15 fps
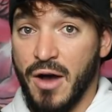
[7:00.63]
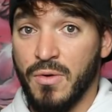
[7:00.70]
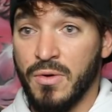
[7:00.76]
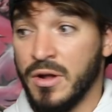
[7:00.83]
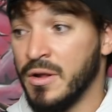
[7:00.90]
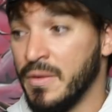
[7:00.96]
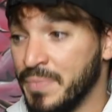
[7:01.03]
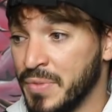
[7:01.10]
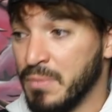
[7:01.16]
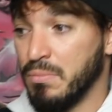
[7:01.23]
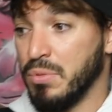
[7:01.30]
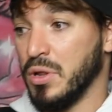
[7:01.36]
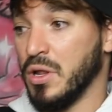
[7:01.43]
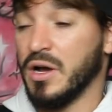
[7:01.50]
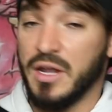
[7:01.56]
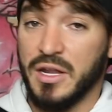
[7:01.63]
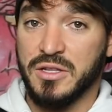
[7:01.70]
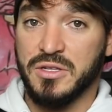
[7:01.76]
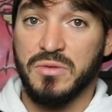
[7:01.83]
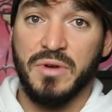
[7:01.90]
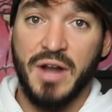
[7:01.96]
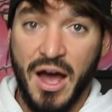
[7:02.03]
out, plug it
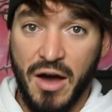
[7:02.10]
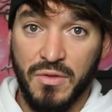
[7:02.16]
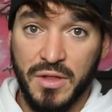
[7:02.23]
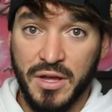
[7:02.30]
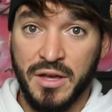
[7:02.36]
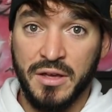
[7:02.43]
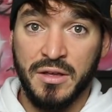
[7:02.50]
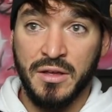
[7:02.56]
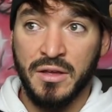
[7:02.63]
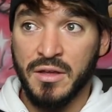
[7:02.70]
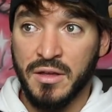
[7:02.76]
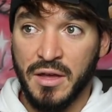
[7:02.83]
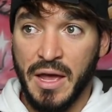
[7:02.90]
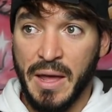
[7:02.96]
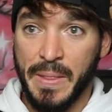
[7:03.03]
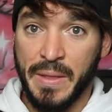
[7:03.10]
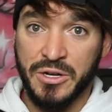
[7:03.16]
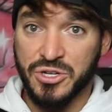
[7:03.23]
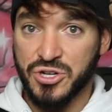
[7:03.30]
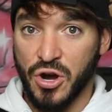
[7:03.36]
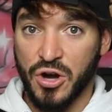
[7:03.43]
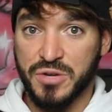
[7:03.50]
into an outlet, and
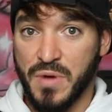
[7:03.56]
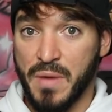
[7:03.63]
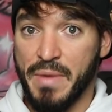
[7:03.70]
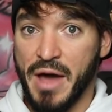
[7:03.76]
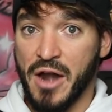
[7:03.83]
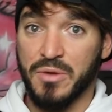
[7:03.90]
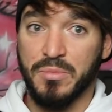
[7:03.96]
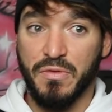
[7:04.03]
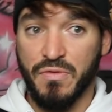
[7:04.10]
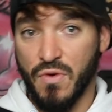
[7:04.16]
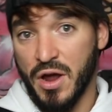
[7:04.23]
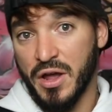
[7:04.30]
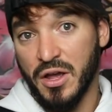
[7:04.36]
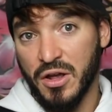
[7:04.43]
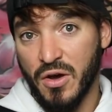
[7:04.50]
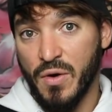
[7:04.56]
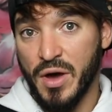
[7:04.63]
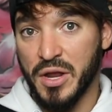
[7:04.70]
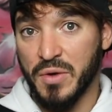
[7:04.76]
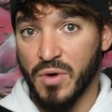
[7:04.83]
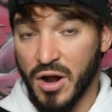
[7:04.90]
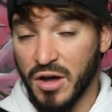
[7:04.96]
then charge my battery before I could go
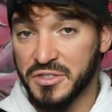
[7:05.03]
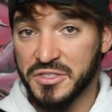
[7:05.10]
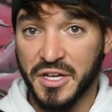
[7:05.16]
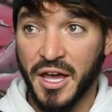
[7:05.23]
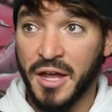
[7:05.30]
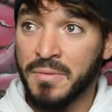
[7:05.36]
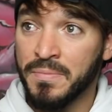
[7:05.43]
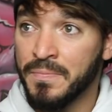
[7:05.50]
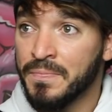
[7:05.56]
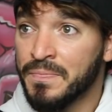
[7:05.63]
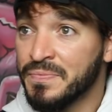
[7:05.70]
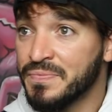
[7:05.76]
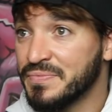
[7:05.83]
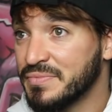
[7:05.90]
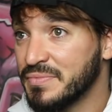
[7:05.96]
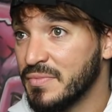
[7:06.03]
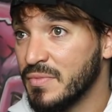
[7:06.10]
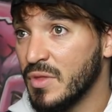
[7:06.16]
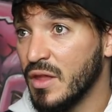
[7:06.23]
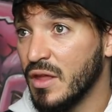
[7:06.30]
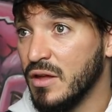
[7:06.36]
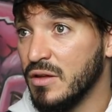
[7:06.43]
anywhere else again.
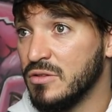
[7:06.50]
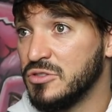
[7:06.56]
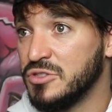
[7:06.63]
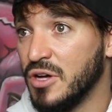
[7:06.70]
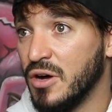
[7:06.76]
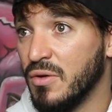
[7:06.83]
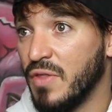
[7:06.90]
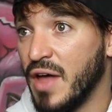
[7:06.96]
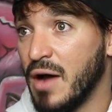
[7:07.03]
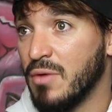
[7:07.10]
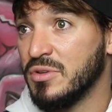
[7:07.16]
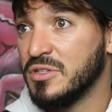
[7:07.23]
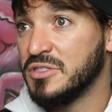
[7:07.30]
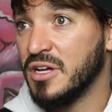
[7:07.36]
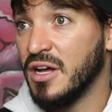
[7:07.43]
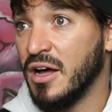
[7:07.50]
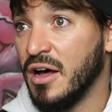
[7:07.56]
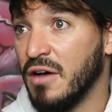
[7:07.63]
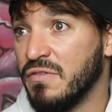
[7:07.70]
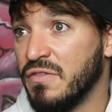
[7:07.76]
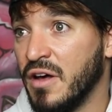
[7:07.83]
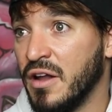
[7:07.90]
So that was
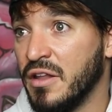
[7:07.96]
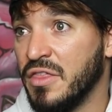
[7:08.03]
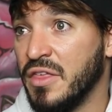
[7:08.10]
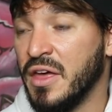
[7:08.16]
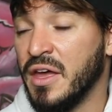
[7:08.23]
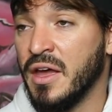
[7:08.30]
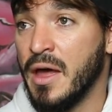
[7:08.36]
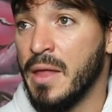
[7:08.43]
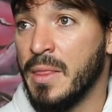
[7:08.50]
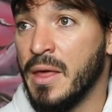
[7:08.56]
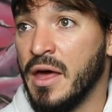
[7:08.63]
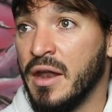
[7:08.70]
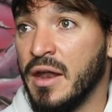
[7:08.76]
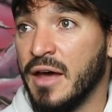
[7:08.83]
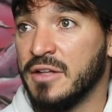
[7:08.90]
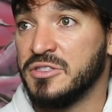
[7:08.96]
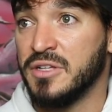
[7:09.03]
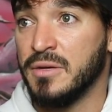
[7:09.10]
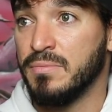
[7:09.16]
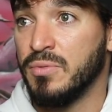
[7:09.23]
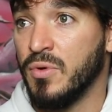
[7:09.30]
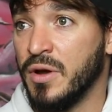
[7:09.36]
a fun thing, and then at
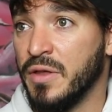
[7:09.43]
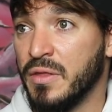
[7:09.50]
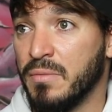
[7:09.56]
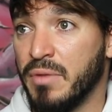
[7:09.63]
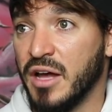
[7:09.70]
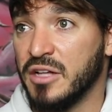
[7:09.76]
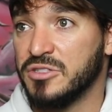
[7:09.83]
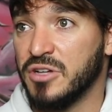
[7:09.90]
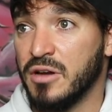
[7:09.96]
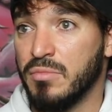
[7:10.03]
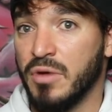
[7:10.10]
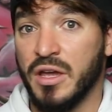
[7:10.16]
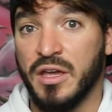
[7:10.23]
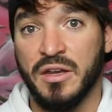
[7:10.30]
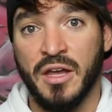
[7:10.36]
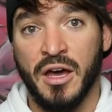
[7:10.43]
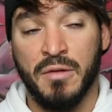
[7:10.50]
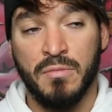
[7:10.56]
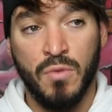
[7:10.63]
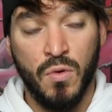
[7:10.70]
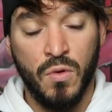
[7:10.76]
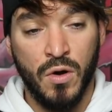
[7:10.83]
some point the bike started breaking
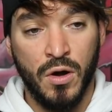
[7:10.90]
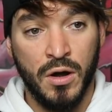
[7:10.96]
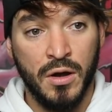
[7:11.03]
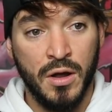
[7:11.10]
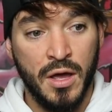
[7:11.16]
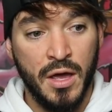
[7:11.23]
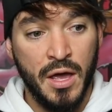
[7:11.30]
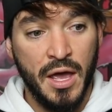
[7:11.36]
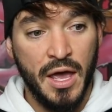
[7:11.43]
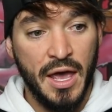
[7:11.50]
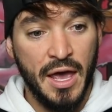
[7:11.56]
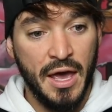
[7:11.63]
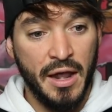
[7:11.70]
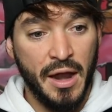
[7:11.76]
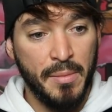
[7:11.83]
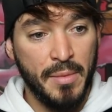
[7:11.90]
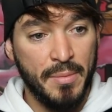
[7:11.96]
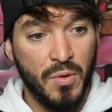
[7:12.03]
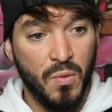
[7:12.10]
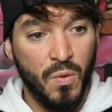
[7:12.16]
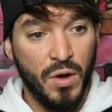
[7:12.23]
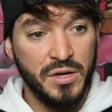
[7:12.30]
down more, and I
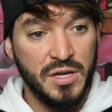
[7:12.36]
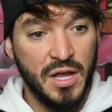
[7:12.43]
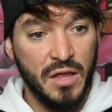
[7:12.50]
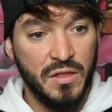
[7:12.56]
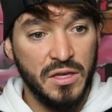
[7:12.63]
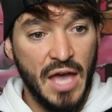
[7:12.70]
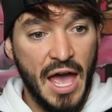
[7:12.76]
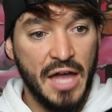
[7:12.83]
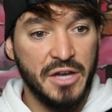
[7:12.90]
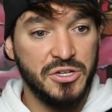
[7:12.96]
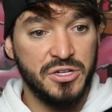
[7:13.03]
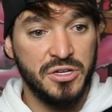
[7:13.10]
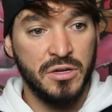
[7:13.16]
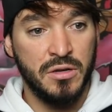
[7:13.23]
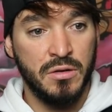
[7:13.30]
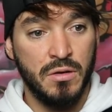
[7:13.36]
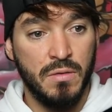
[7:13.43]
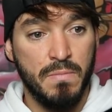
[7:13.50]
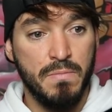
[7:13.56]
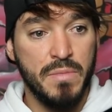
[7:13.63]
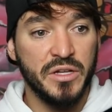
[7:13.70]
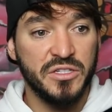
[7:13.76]
remember one day the engine
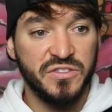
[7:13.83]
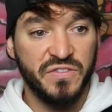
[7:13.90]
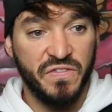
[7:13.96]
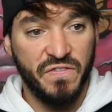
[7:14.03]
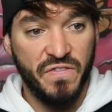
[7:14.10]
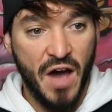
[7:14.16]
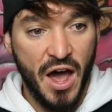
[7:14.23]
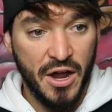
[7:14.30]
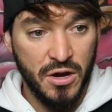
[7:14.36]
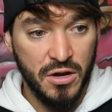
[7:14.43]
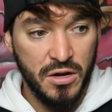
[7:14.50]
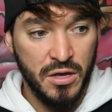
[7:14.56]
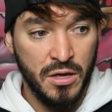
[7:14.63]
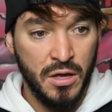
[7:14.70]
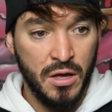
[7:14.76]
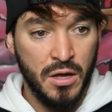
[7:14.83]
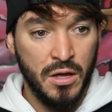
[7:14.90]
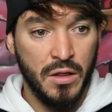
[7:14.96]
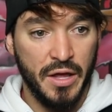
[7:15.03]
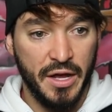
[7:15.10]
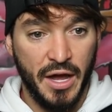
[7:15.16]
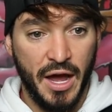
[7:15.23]
misfired.
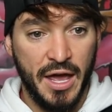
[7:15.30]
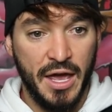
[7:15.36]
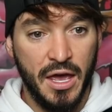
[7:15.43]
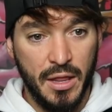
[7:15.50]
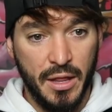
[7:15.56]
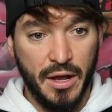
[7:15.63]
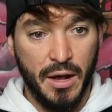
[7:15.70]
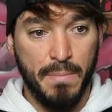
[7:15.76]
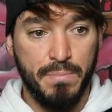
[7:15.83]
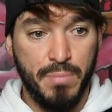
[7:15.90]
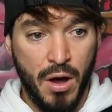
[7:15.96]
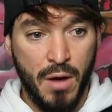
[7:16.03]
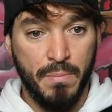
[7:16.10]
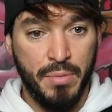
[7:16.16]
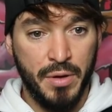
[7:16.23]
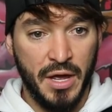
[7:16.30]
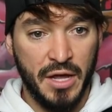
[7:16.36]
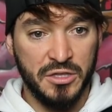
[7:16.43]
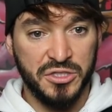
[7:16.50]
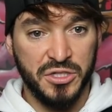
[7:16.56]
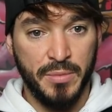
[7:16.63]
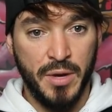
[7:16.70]
Like I hit like a bump
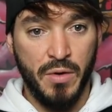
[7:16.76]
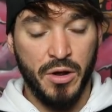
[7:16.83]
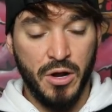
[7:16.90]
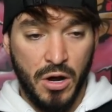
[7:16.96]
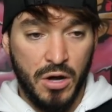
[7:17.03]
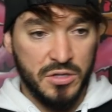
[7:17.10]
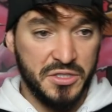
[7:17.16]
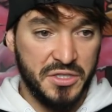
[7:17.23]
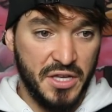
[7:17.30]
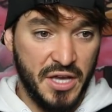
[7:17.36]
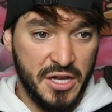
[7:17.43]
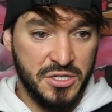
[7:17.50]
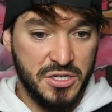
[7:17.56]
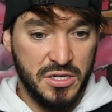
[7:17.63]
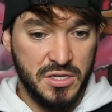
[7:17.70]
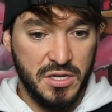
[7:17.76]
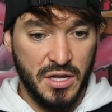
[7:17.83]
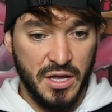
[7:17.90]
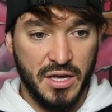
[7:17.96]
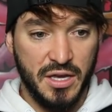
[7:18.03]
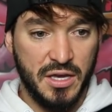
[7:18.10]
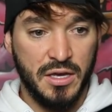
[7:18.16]
and somehow it caused the engine to
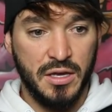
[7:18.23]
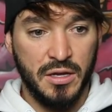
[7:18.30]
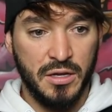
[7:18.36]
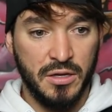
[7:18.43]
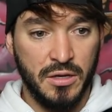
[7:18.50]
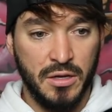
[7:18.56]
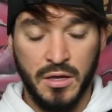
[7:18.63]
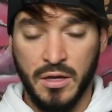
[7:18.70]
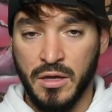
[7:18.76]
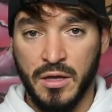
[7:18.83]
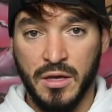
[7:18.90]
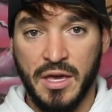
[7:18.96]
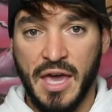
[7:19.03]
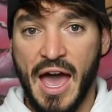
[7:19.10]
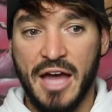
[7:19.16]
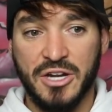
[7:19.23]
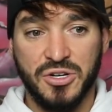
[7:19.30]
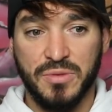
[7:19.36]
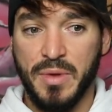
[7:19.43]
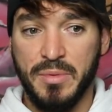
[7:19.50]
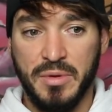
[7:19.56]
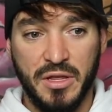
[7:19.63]
like catch,
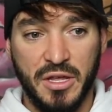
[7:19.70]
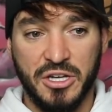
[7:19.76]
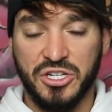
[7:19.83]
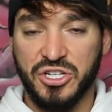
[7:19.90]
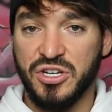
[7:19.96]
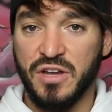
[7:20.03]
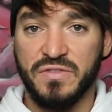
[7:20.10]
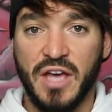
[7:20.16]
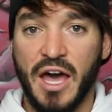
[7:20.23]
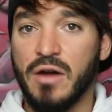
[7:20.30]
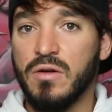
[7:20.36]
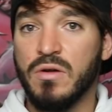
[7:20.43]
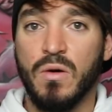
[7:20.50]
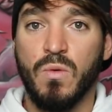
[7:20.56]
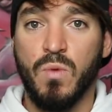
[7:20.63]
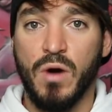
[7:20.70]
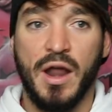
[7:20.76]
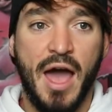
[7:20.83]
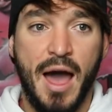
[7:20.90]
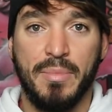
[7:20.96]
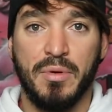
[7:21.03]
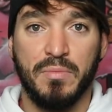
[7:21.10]
or maybe it shifted, I don't know
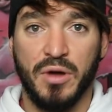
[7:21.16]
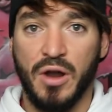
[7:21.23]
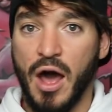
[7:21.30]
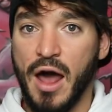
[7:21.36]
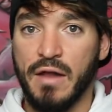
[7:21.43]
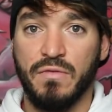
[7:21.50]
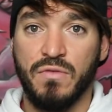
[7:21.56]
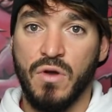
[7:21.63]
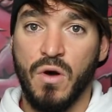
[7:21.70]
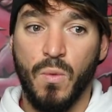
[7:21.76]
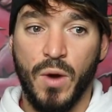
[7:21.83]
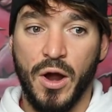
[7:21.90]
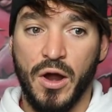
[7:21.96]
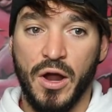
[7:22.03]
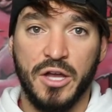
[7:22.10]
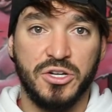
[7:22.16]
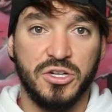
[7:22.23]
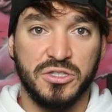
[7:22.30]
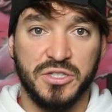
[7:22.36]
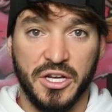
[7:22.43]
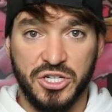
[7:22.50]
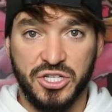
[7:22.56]
what happened, but out of nowhere it
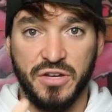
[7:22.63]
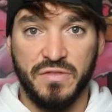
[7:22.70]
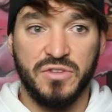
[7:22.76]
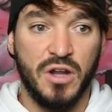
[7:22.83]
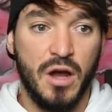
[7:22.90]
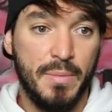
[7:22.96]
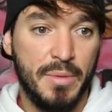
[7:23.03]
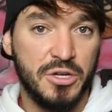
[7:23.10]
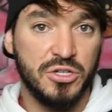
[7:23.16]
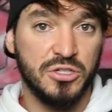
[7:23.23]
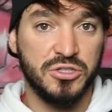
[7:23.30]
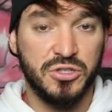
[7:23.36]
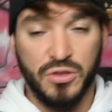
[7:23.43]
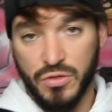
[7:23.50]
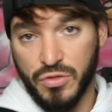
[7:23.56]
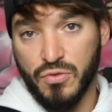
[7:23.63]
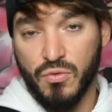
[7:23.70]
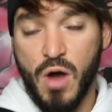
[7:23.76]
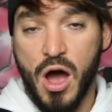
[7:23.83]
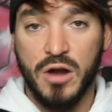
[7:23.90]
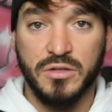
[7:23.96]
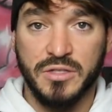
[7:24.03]
just like shifted up and just
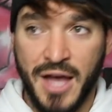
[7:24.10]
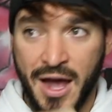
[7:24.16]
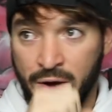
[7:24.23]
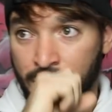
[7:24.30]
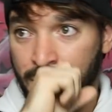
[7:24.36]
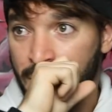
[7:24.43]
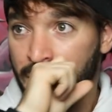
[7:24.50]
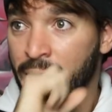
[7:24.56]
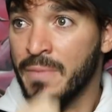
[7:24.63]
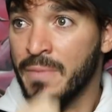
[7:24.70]
throttled out.